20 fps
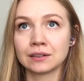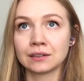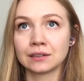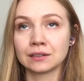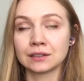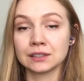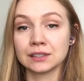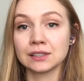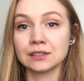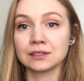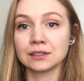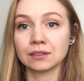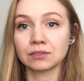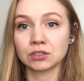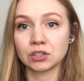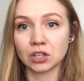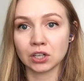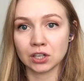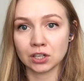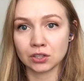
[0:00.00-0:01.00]
since I've
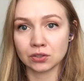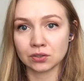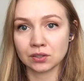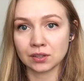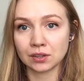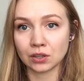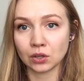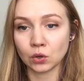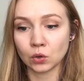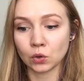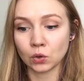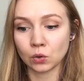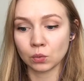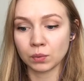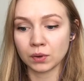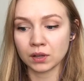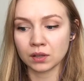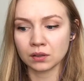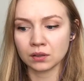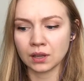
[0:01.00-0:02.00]
started using the
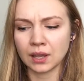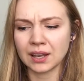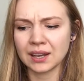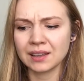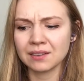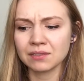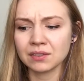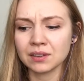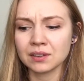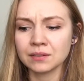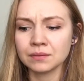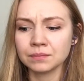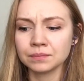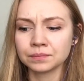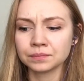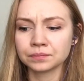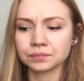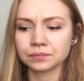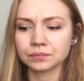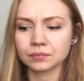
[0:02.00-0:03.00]
jojoba, and even
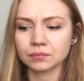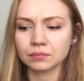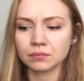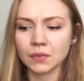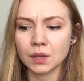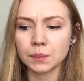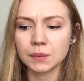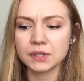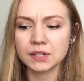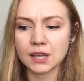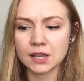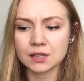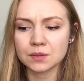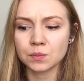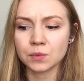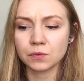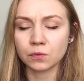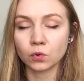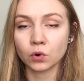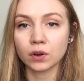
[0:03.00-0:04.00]
maybe days
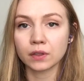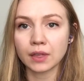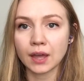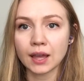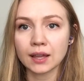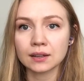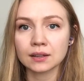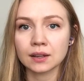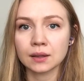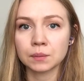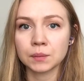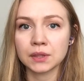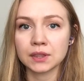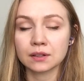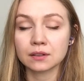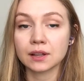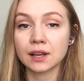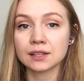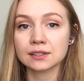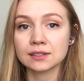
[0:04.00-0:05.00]
before that. I mean, the
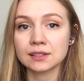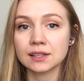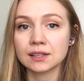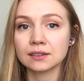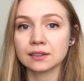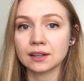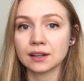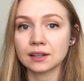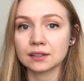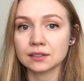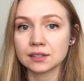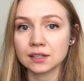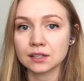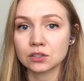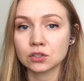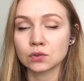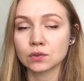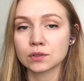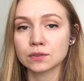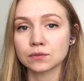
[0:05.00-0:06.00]
last thing that I did
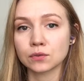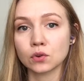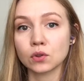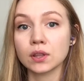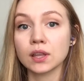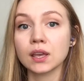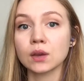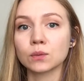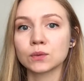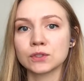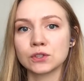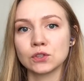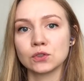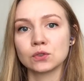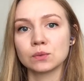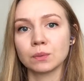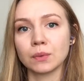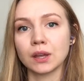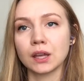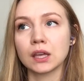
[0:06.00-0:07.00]
to exfoliate was use
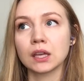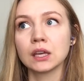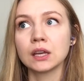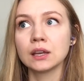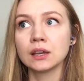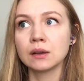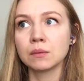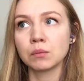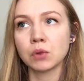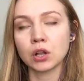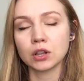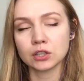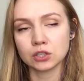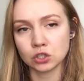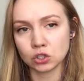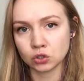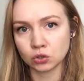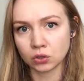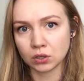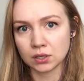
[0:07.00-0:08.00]
my Paula's
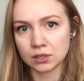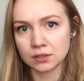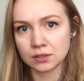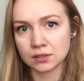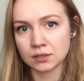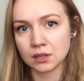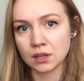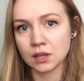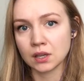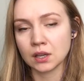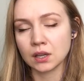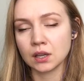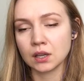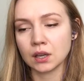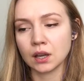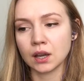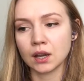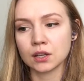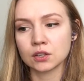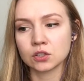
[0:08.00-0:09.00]
Choice
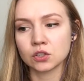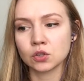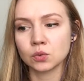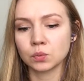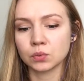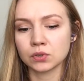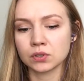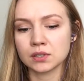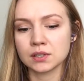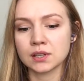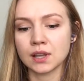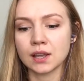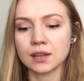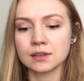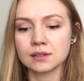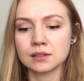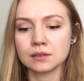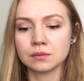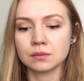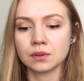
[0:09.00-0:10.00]

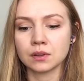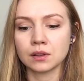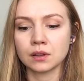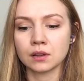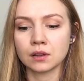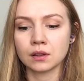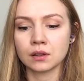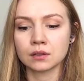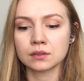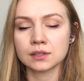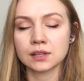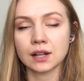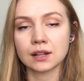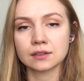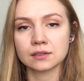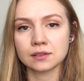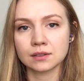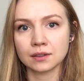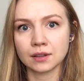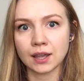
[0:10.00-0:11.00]
2%
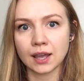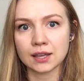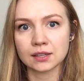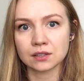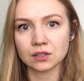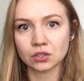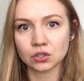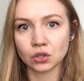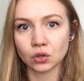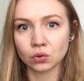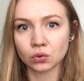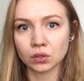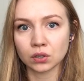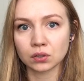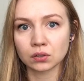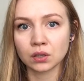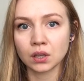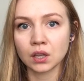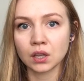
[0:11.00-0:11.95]
salicylic acid toner.